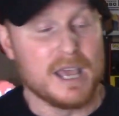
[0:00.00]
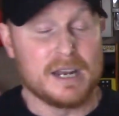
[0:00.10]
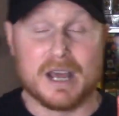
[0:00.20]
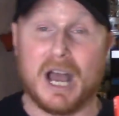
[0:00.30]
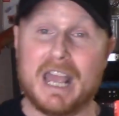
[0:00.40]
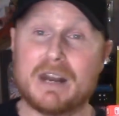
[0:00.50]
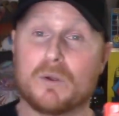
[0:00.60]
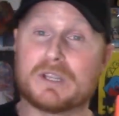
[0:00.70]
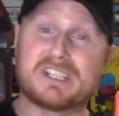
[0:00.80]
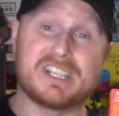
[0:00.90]
Now, I had
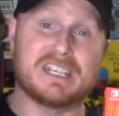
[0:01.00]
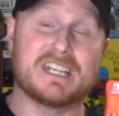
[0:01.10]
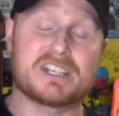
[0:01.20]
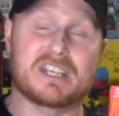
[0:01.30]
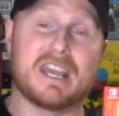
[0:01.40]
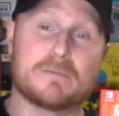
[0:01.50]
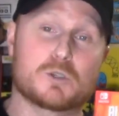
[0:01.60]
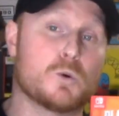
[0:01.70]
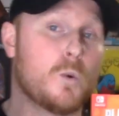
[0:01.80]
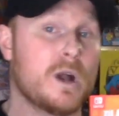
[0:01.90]
only seen this game
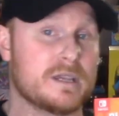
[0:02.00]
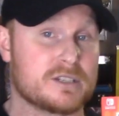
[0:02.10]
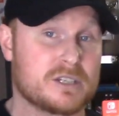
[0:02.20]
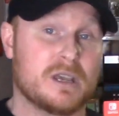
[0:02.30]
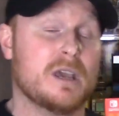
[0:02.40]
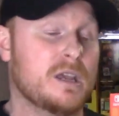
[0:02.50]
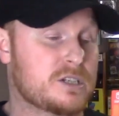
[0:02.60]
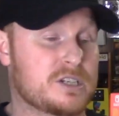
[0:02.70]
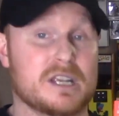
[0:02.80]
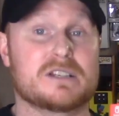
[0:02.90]
twice
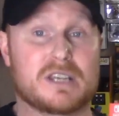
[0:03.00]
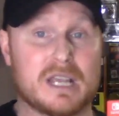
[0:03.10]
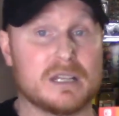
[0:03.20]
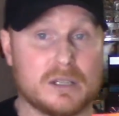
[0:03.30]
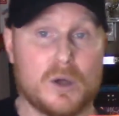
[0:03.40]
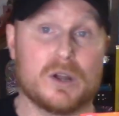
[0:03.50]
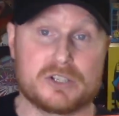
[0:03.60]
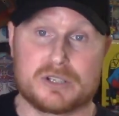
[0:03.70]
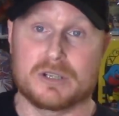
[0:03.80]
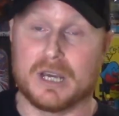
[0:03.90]
since it
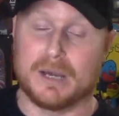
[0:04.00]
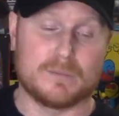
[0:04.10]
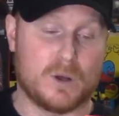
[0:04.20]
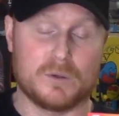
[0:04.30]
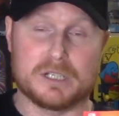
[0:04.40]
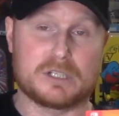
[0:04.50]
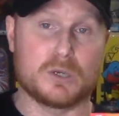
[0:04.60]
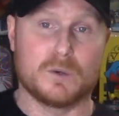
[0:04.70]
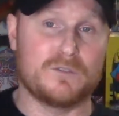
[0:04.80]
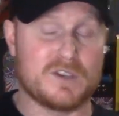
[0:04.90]
launched. Only
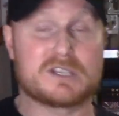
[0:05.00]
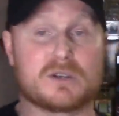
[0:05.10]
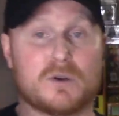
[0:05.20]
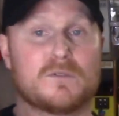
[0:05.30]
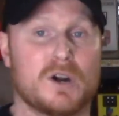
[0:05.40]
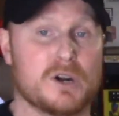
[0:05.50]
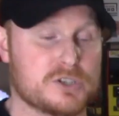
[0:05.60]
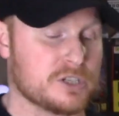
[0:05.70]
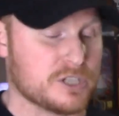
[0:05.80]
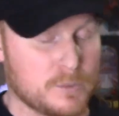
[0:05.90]
two physical
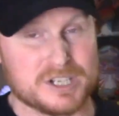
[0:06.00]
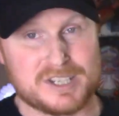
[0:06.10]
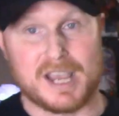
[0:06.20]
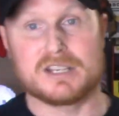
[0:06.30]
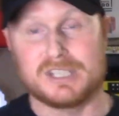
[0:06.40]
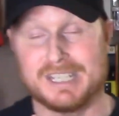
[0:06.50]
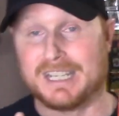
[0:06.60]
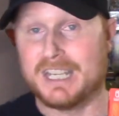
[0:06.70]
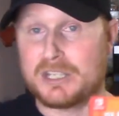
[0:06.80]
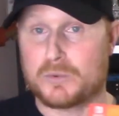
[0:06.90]
versions. I want to say I
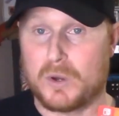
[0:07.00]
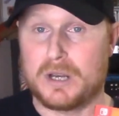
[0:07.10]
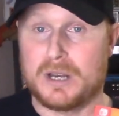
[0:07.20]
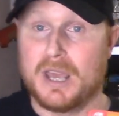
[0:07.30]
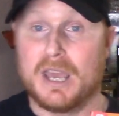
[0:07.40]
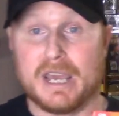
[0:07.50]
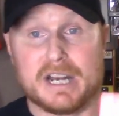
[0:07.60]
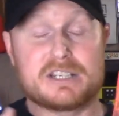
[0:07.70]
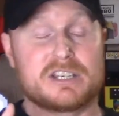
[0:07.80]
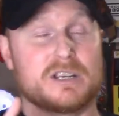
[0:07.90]
seen this one,
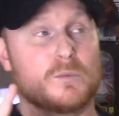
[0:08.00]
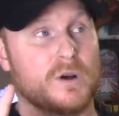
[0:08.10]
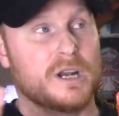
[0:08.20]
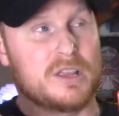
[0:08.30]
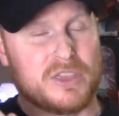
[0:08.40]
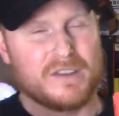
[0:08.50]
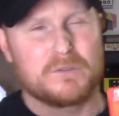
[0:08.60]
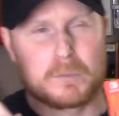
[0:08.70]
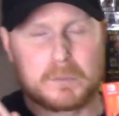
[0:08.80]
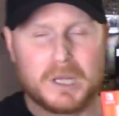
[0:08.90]
and I seen one, I think,
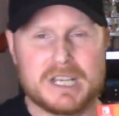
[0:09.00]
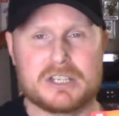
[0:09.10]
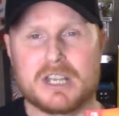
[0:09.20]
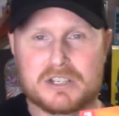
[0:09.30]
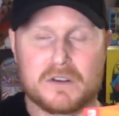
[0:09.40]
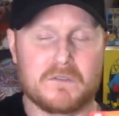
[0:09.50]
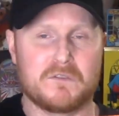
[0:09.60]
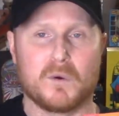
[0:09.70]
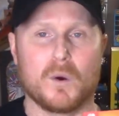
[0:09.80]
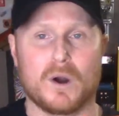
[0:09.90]
for PlayStation
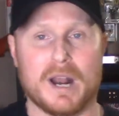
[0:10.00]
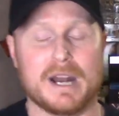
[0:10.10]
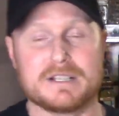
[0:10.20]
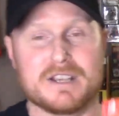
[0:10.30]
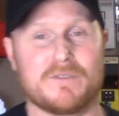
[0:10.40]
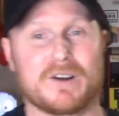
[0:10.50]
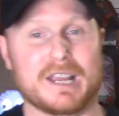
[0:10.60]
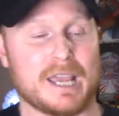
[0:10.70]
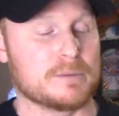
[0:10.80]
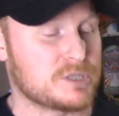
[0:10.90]
4 at a different
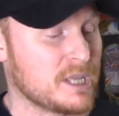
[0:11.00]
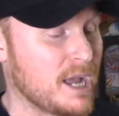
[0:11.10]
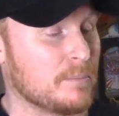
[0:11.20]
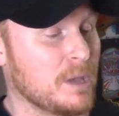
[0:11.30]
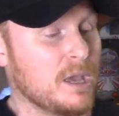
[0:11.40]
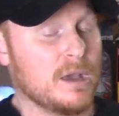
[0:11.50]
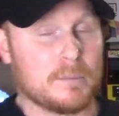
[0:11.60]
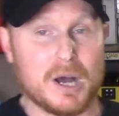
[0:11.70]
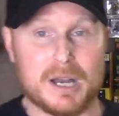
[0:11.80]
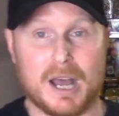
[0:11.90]
GameStop.
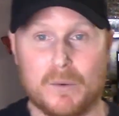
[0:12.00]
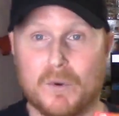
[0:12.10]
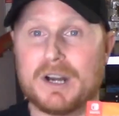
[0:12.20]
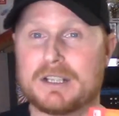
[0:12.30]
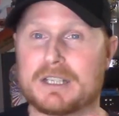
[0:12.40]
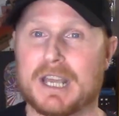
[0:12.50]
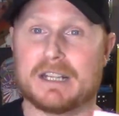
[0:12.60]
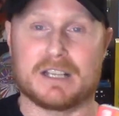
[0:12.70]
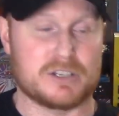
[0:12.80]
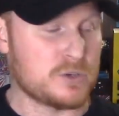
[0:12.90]
But I wanted to
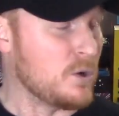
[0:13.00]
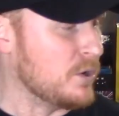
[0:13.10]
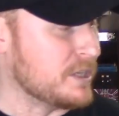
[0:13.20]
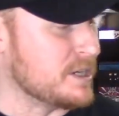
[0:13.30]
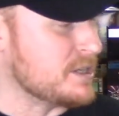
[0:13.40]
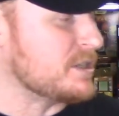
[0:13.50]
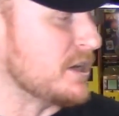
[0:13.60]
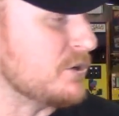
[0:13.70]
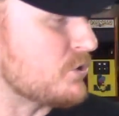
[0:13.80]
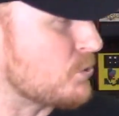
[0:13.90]
get this on the
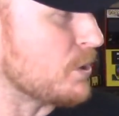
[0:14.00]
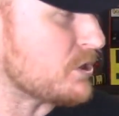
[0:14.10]
Nintendo Switch,